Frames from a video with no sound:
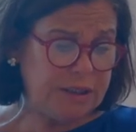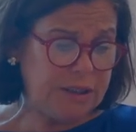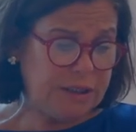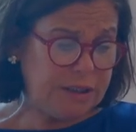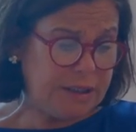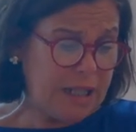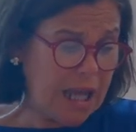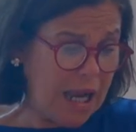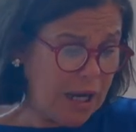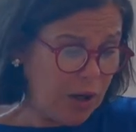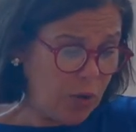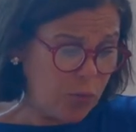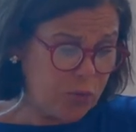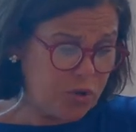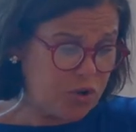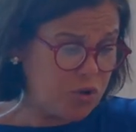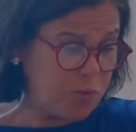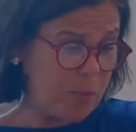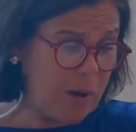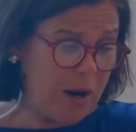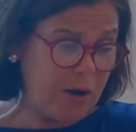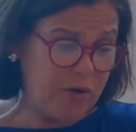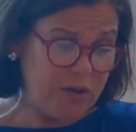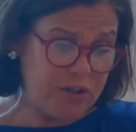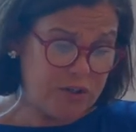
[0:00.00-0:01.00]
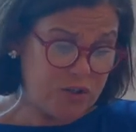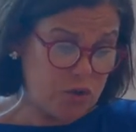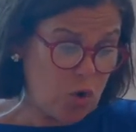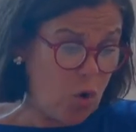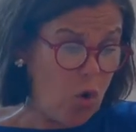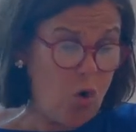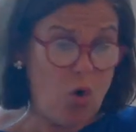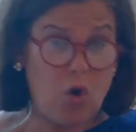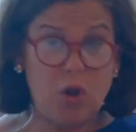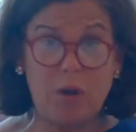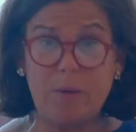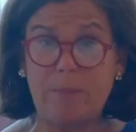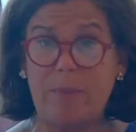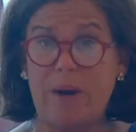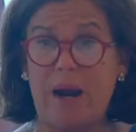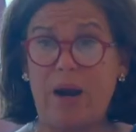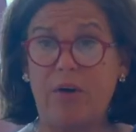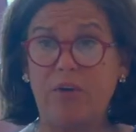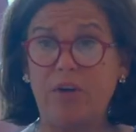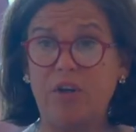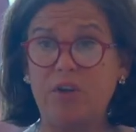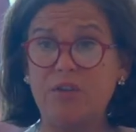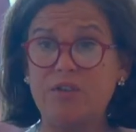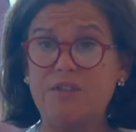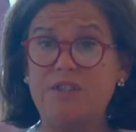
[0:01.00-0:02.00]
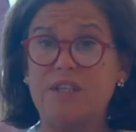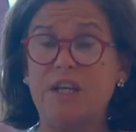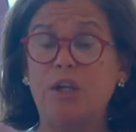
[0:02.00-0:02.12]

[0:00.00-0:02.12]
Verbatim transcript: language barriers, all barriers,